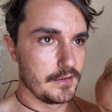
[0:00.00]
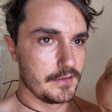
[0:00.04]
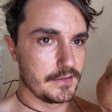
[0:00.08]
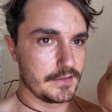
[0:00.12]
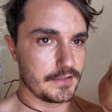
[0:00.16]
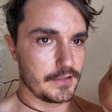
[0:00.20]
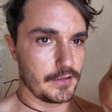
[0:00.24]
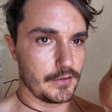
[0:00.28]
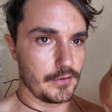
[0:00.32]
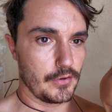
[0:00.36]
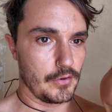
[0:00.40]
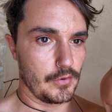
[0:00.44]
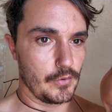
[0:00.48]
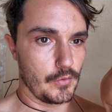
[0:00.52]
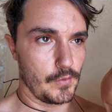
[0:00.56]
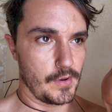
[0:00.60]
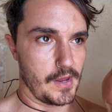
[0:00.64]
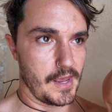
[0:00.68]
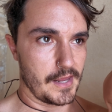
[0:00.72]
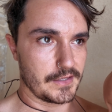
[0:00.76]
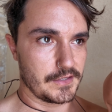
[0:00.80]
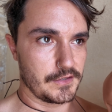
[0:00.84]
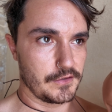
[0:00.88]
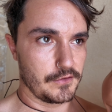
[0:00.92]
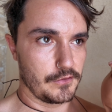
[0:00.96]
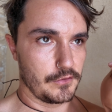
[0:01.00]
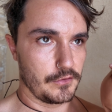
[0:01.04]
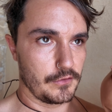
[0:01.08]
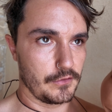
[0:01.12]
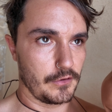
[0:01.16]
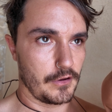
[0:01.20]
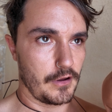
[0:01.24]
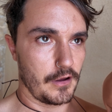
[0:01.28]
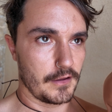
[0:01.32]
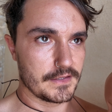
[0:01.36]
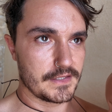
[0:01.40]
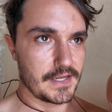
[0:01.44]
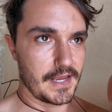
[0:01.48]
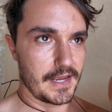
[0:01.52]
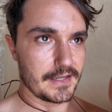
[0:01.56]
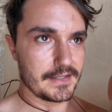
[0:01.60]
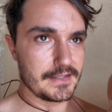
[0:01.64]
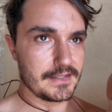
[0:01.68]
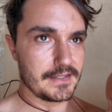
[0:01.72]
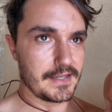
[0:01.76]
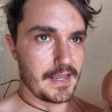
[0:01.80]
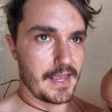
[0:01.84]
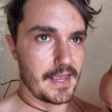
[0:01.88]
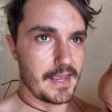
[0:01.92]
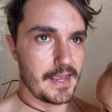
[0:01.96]
So we had to
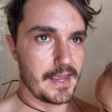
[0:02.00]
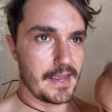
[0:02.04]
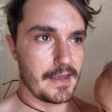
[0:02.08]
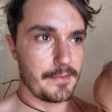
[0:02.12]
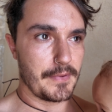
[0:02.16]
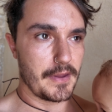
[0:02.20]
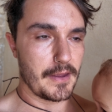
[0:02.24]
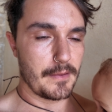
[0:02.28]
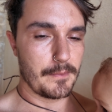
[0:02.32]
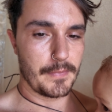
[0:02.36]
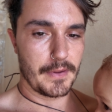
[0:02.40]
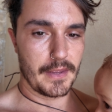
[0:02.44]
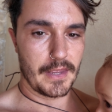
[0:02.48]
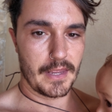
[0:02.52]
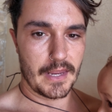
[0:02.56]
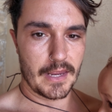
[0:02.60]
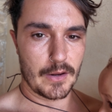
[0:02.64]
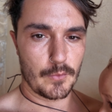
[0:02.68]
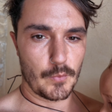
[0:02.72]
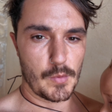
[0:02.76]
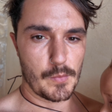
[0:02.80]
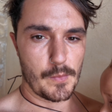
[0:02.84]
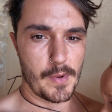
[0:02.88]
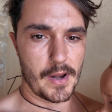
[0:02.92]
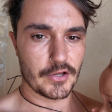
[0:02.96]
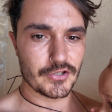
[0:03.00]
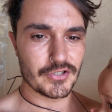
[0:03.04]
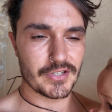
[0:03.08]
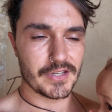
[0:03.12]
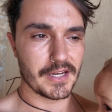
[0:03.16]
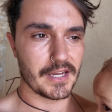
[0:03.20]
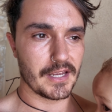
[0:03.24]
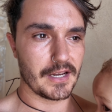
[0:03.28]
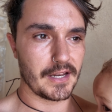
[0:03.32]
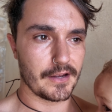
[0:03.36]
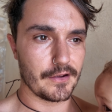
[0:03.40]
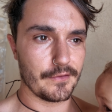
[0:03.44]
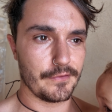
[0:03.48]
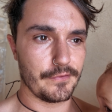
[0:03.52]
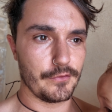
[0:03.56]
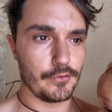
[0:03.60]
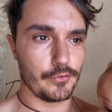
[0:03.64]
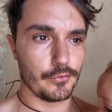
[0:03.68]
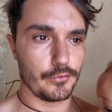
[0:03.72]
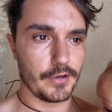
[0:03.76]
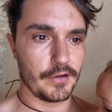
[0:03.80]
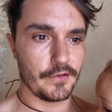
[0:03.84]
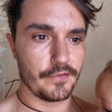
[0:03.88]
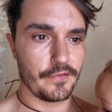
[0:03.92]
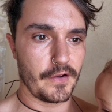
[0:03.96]
contact Airbnb, and we managed to get like a
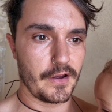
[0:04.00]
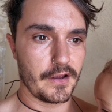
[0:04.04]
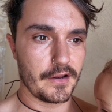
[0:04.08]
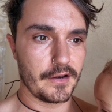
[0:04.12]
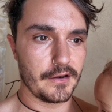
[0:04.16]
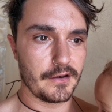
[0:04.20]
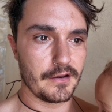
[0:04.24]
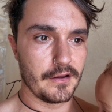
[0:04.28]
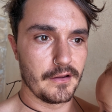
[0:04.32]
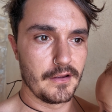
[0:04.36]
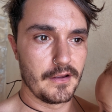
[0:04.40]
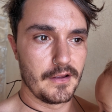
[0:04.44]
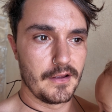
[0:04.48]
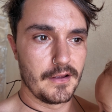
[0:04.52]
full refund,